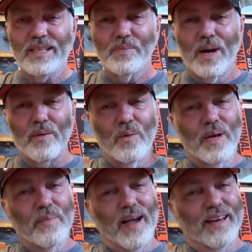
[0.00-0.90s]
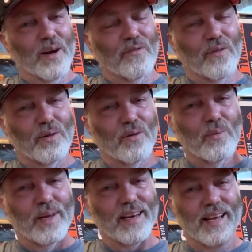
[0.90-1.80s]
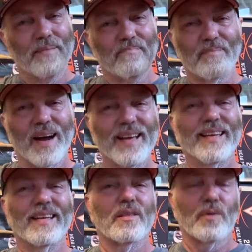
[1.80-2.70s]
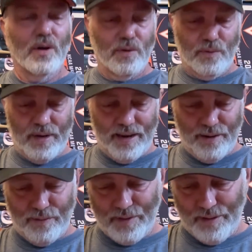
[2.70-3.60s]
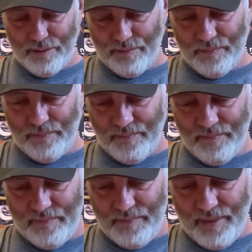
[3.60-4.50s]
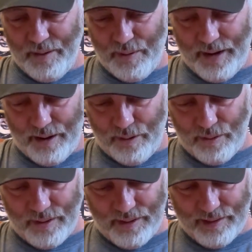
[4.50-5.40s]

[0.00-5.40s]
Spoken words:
It's probably going to be back here for a little bit. It might get thrown. I don't know. Wow.